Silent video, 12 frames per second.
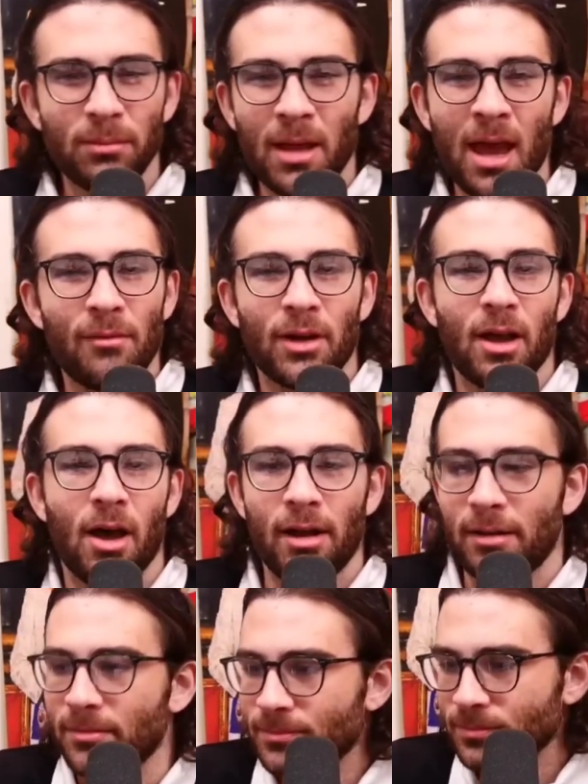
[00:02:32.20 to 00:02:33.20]
want him to have a
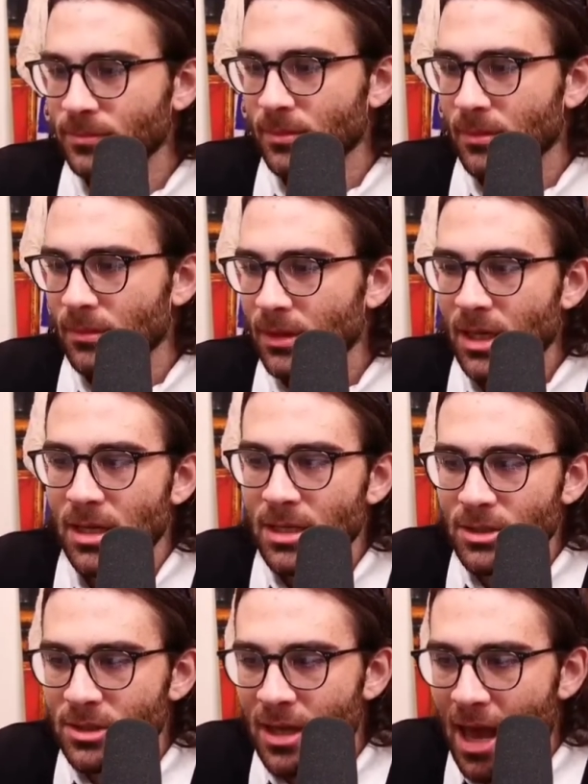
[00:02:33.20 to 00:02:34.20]
gun. Can
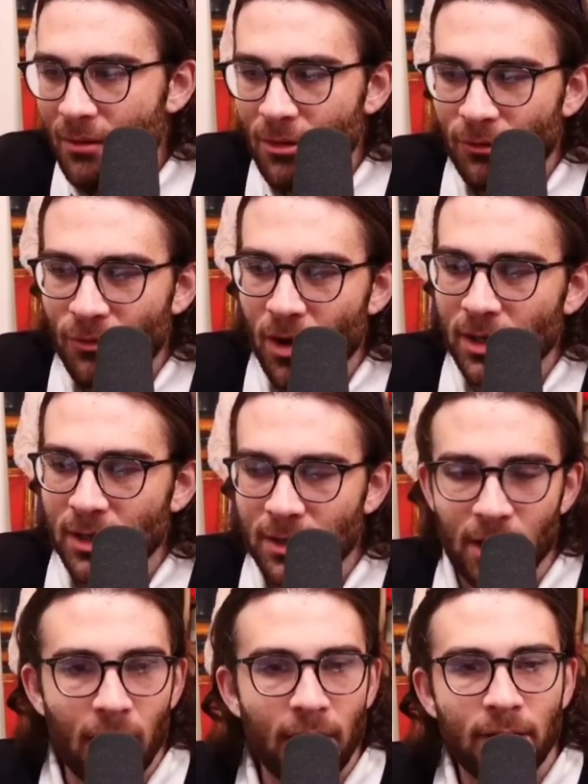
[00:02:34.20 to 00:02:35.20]
he just have
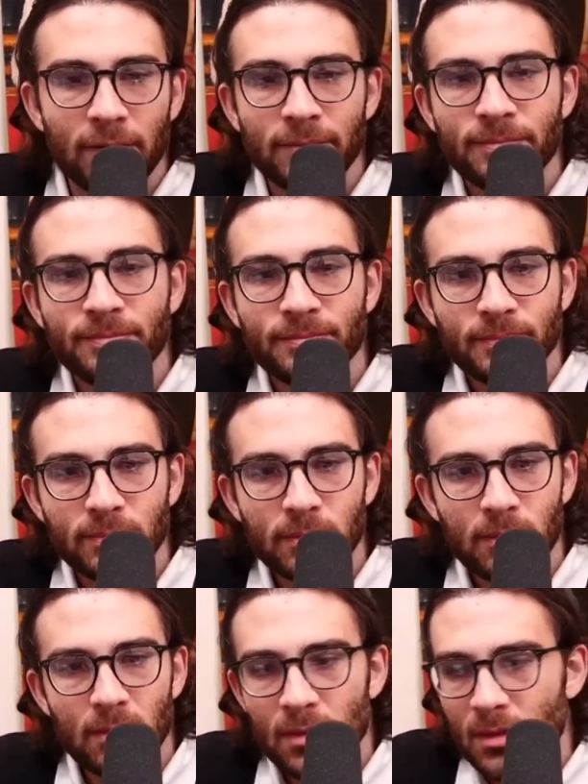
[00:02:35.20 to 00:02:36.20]
a gun?
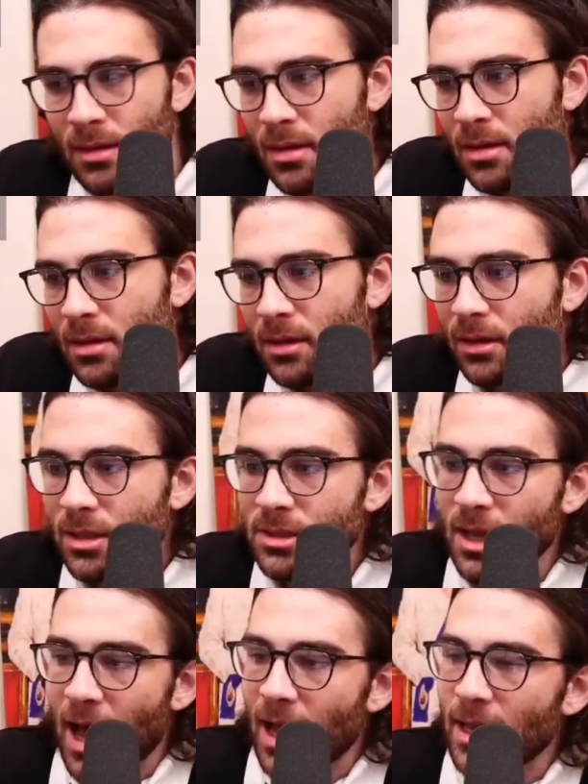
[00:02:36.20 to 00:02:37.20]

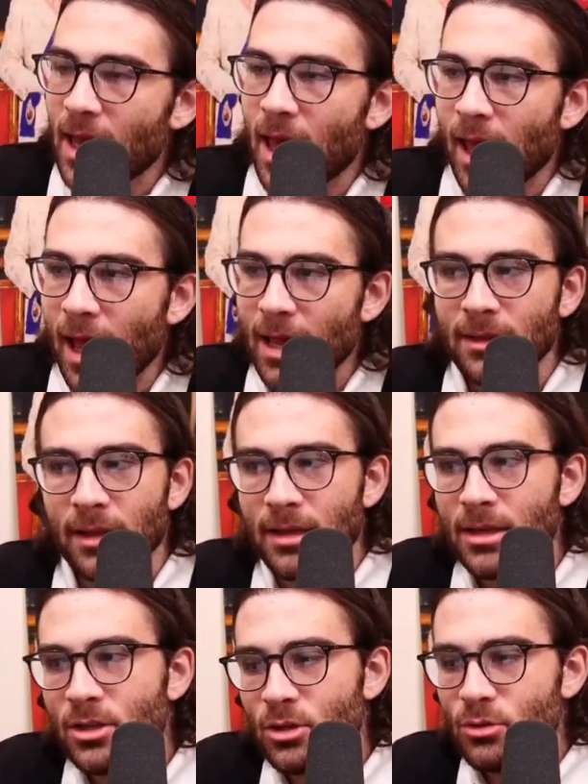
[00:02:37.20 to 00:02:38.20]
Because I hate
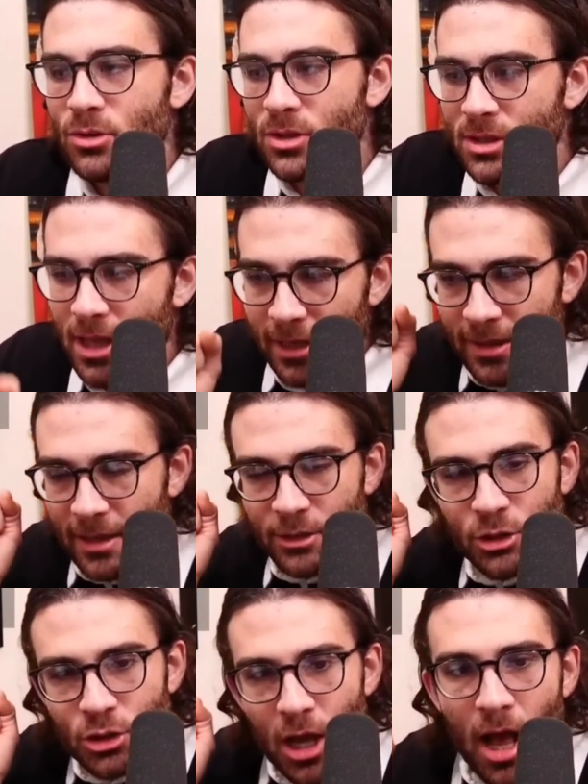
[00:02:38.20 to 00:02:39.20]
that he uses like
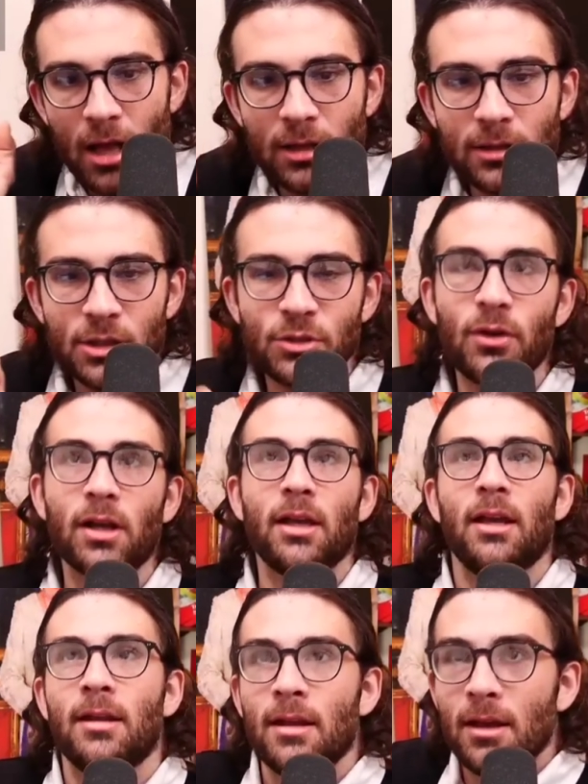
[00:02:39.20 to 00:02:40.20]
that childish
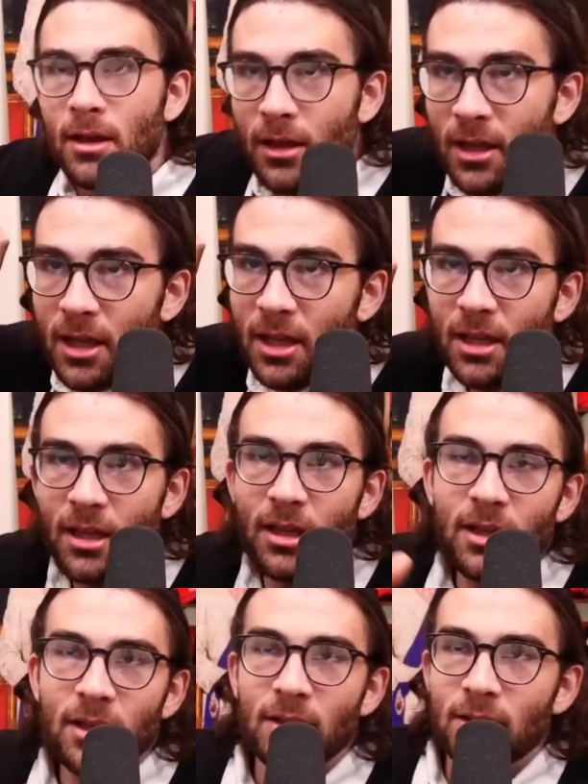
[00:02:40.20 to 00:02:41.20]
and,
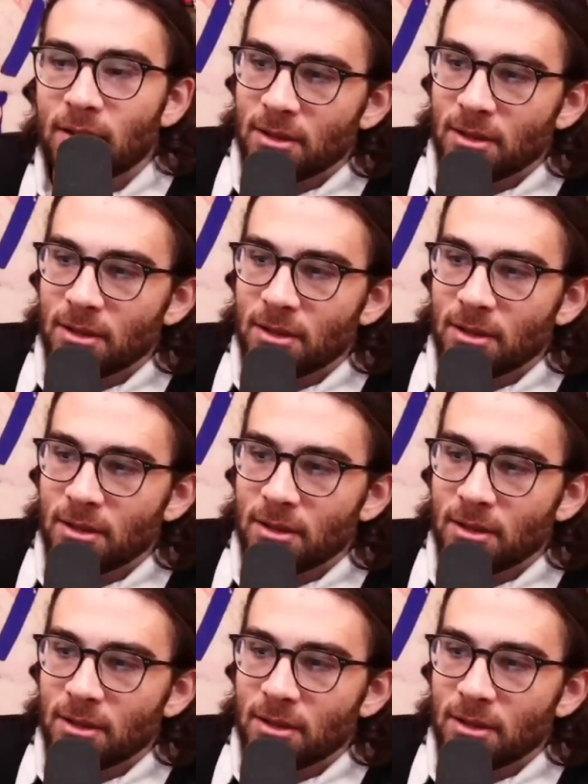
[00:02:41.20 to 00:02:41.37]
uh,